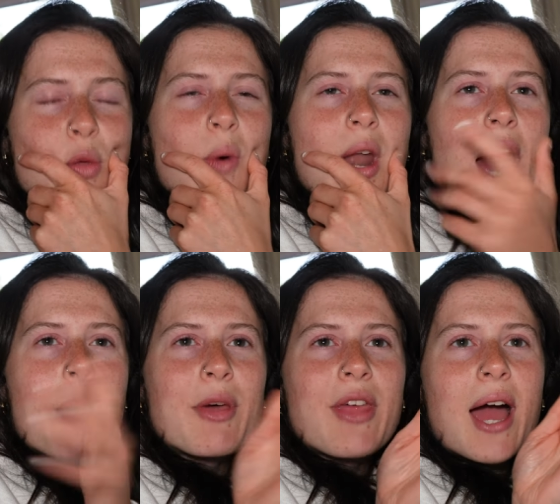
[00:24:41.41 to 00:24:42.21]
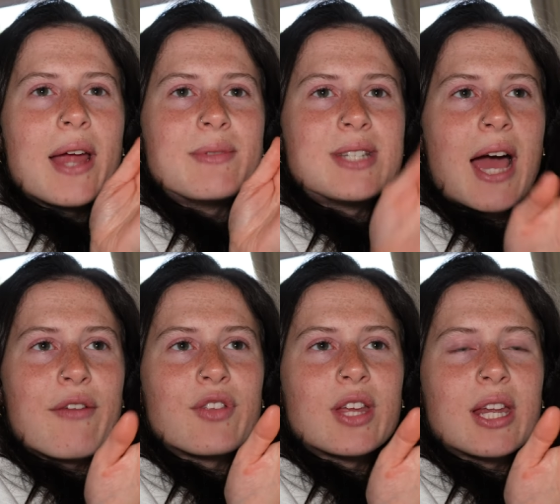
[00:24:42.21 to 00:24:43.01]
The one habit that I'm
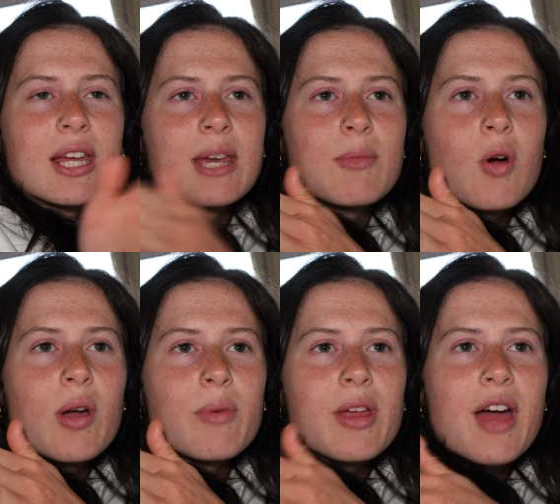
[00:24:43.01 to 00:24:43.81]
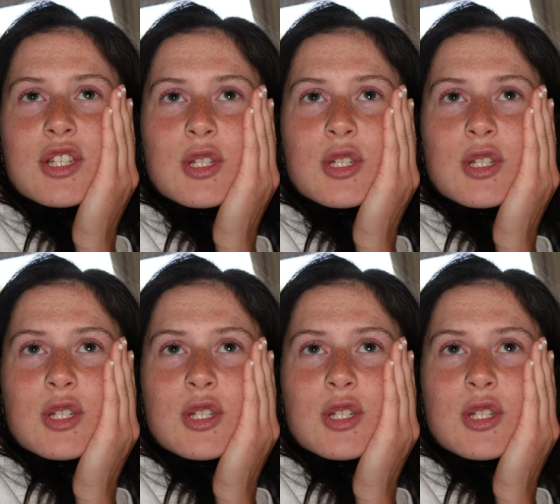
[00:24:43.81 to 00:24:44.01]
definitely gonna keep going with,